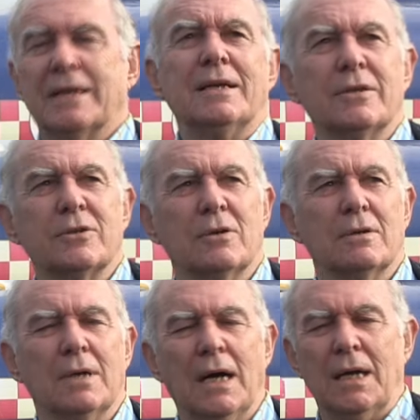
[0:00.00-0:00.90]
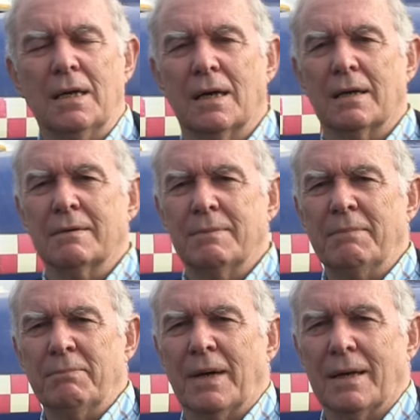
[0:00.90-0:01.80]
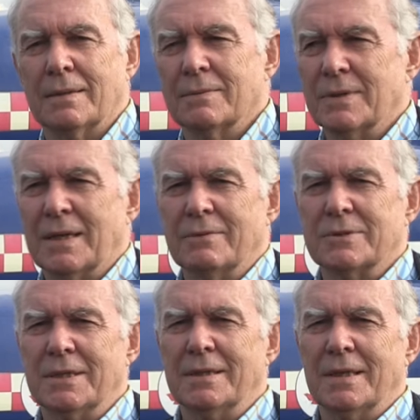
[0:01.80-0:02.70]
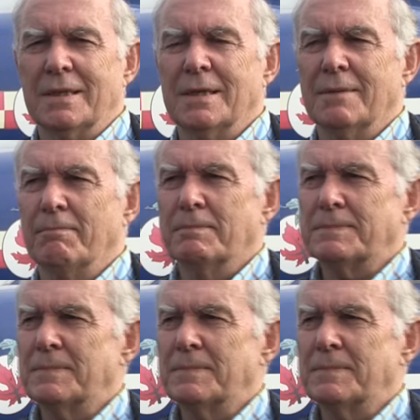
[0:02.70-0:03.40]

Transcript: I thought, I remember when I was in the